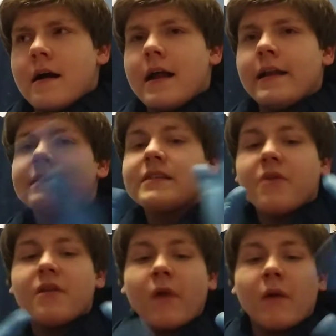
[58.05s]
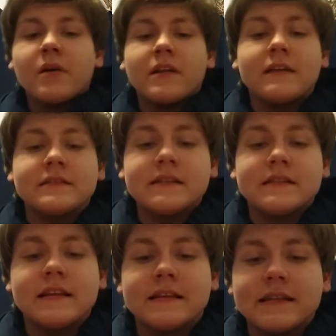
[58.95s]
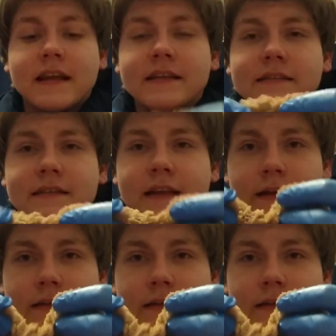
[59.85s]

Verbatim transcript: And yes, I'm wearing rubber gloves because the sand stick.